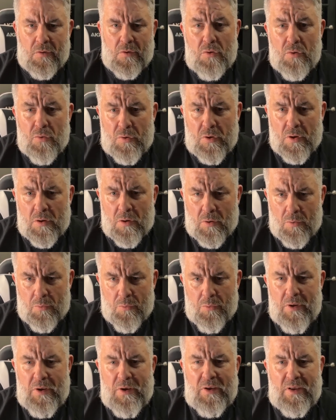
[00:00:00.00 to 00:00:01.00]
You can
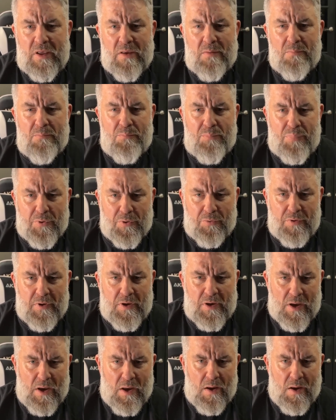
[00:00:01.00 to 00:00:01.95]
only keep building